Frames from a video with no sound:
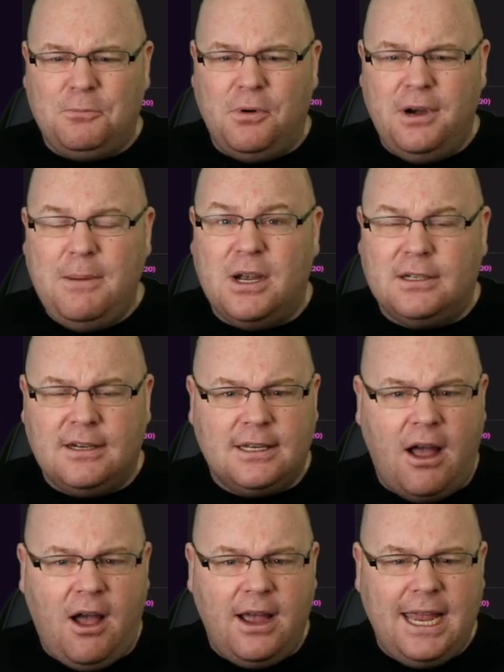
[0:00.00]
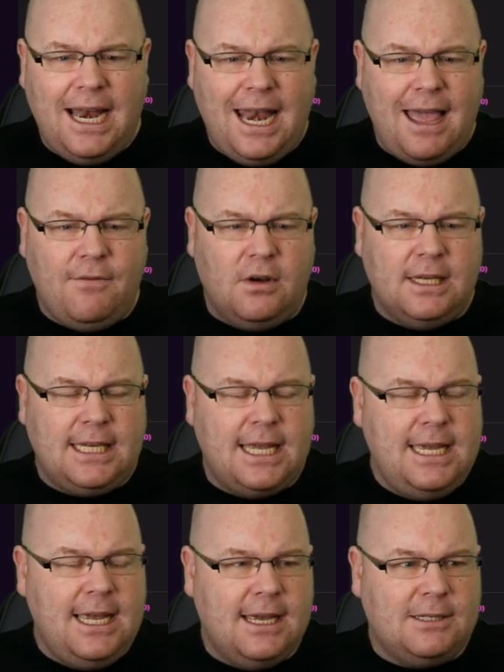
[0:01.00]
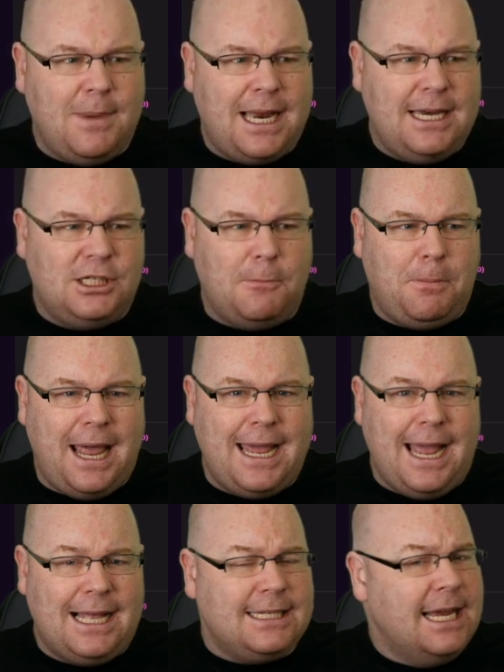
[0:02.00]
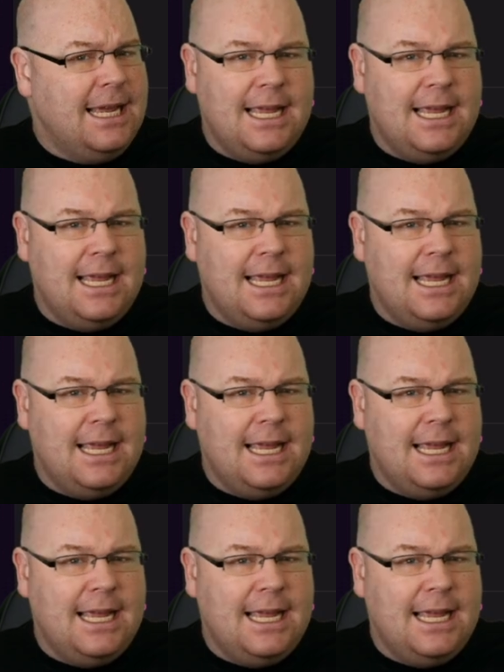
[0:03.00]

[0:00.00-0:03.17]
pretty much as high a level as he has managed to play at.